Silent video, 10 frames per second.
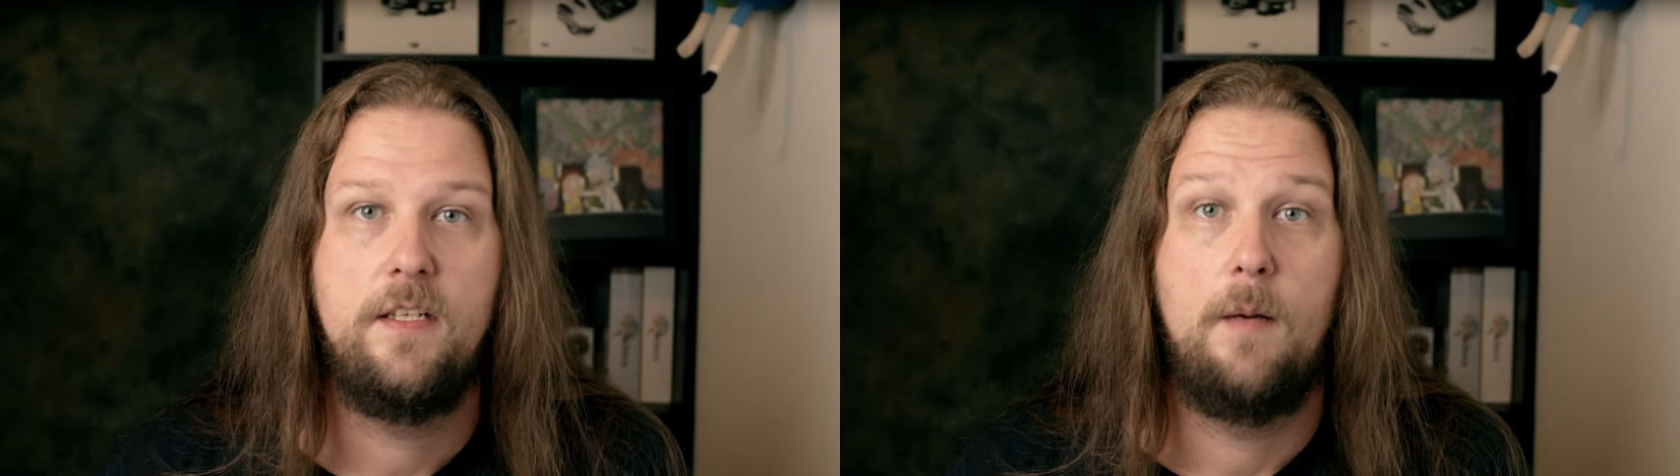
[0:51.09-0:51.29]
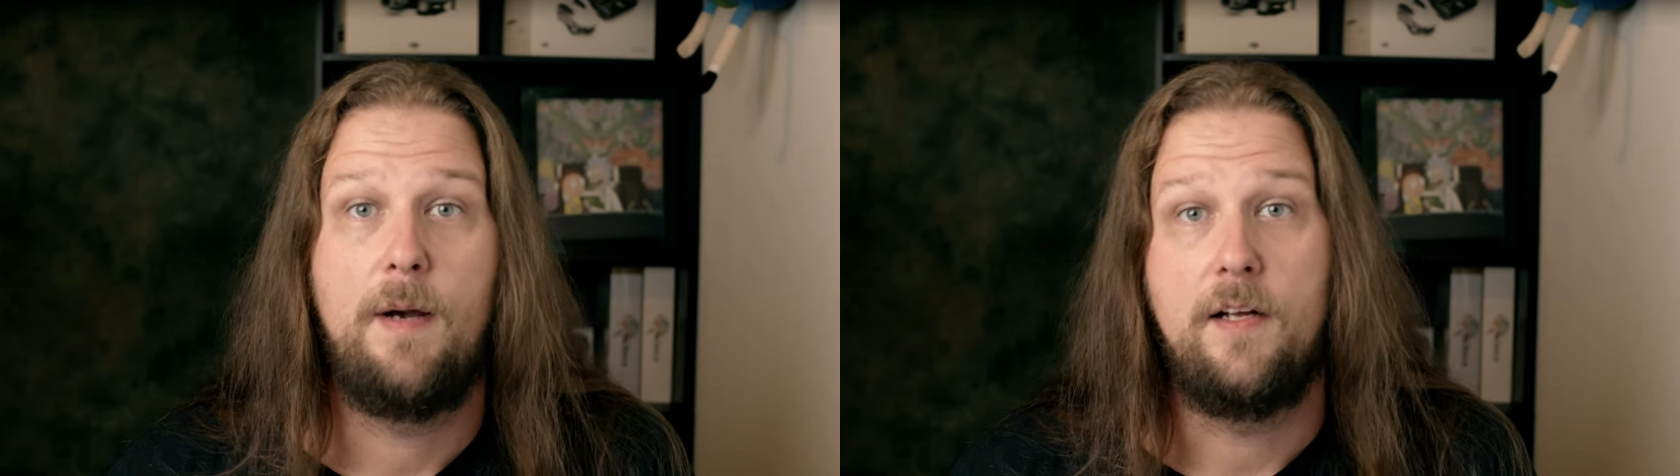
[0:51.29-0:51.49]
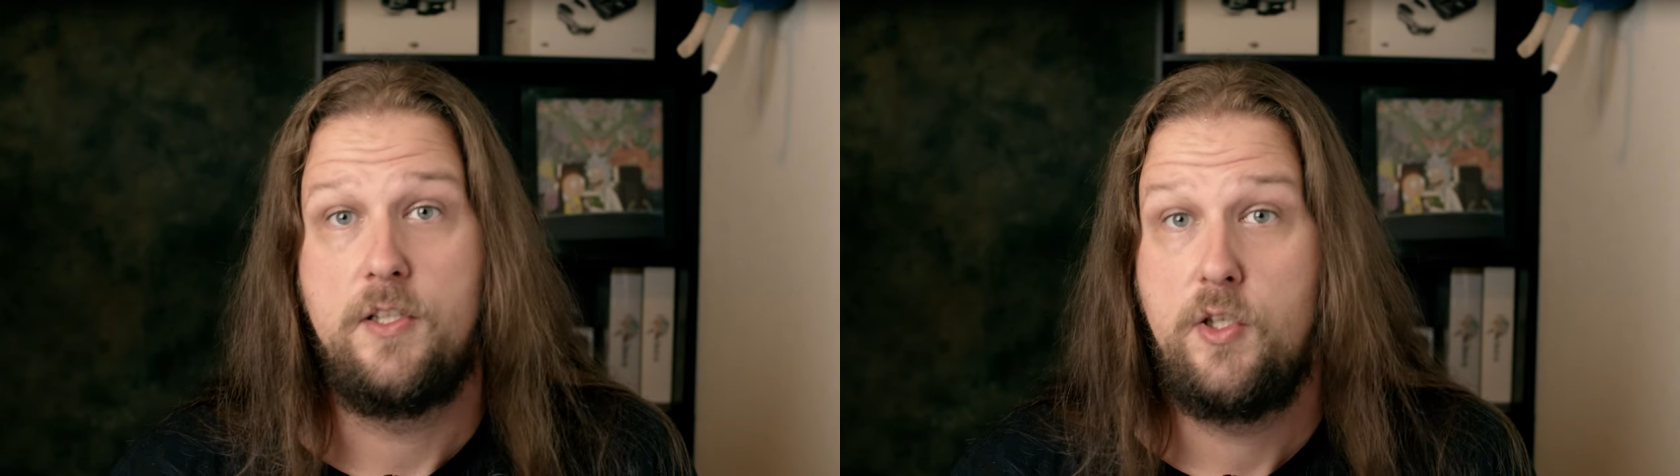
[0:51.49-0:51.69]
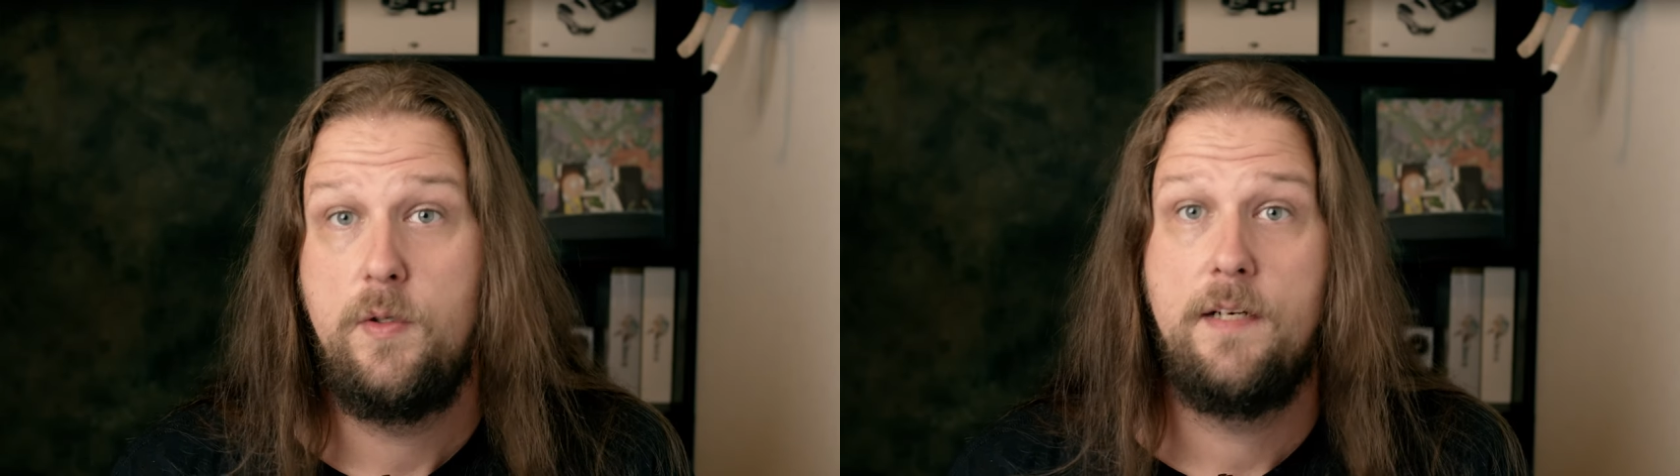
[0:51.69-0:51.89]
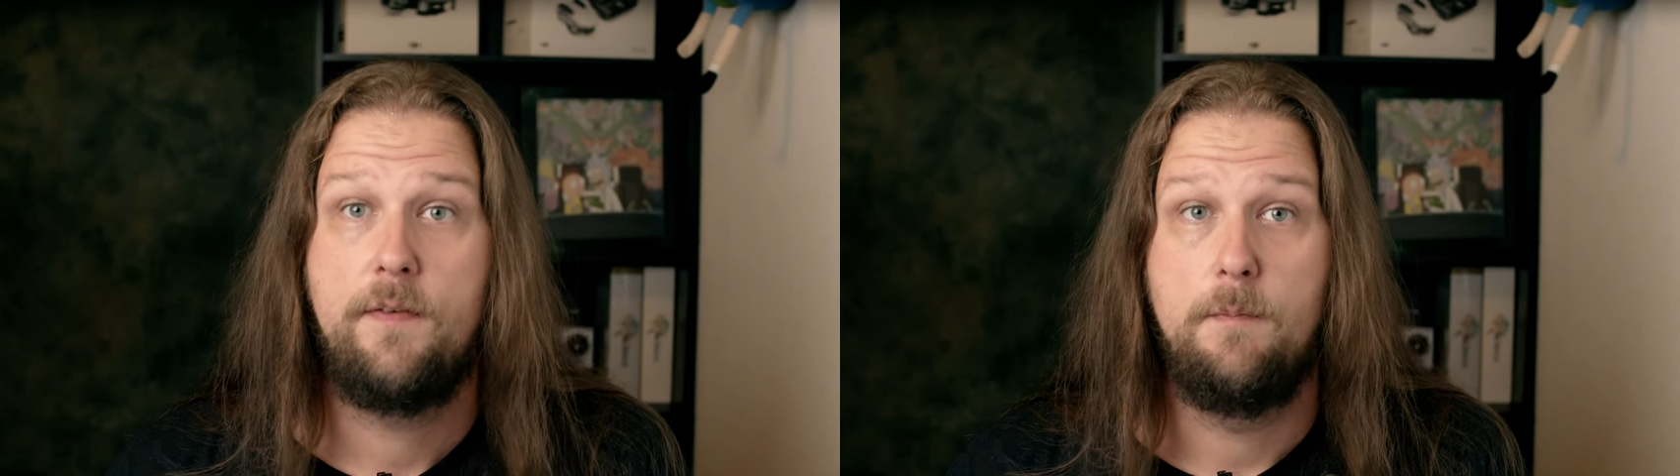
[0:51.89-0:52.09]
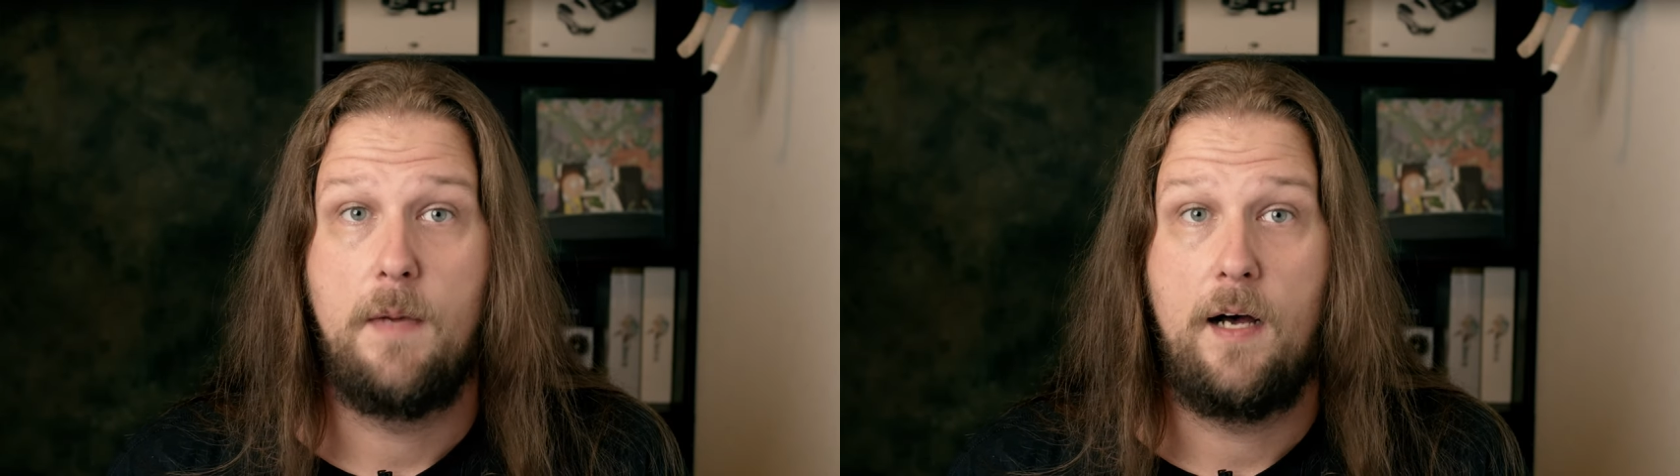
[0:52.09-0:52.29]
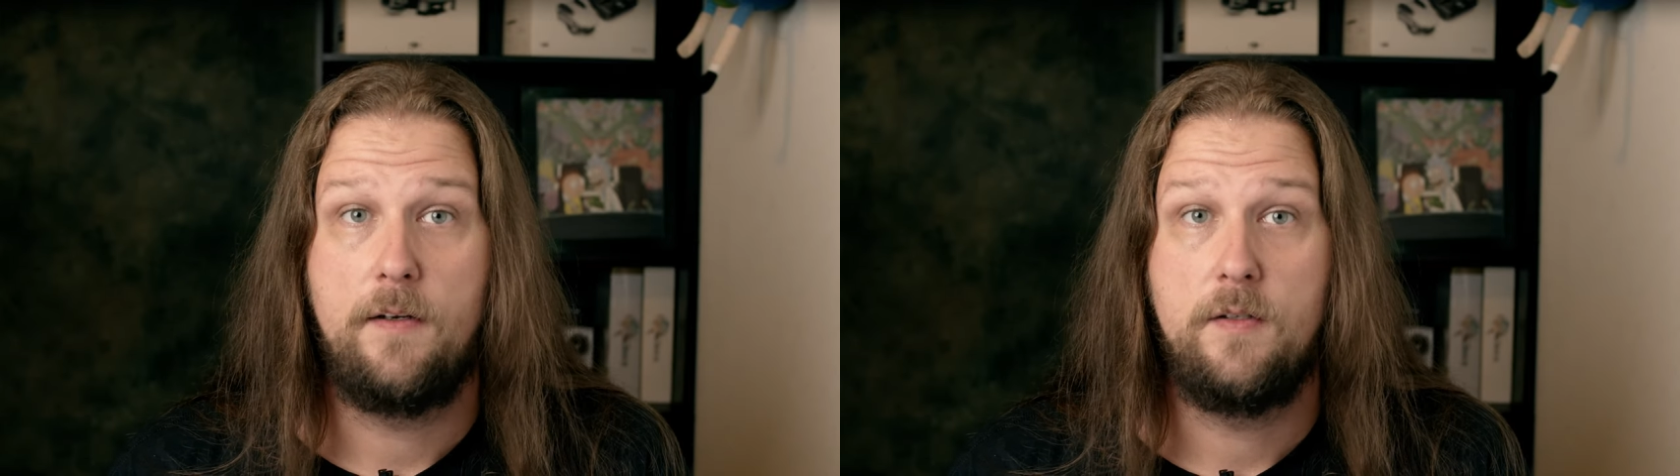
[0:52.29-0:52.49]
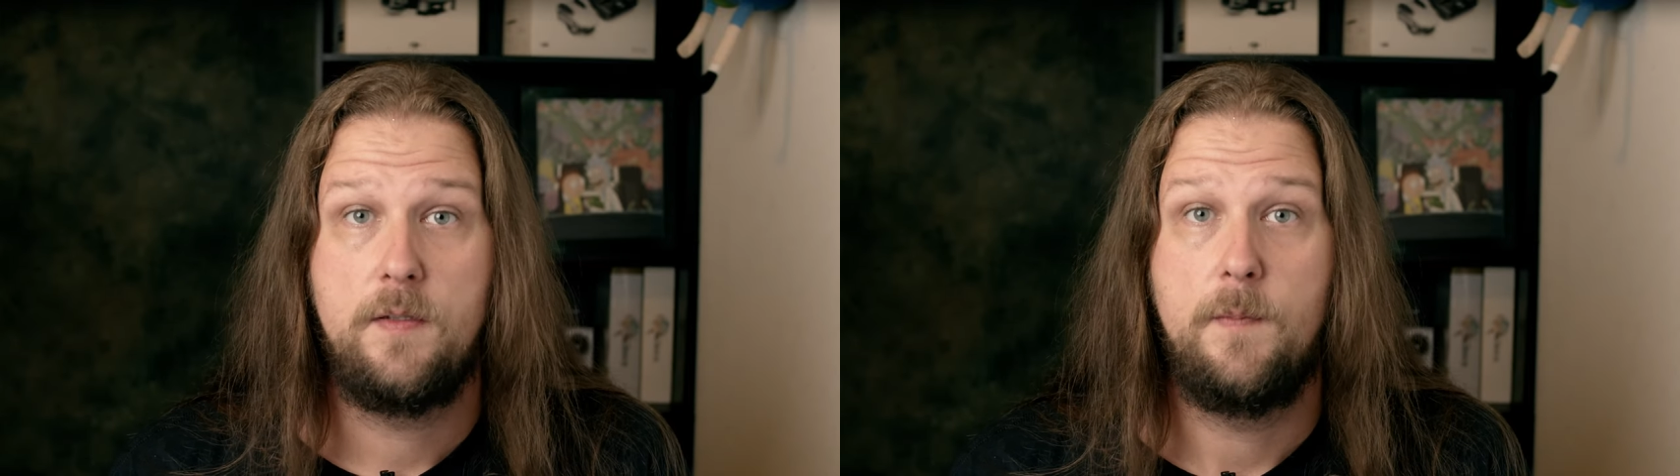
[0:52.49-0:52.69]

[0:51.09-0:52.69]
about two different models,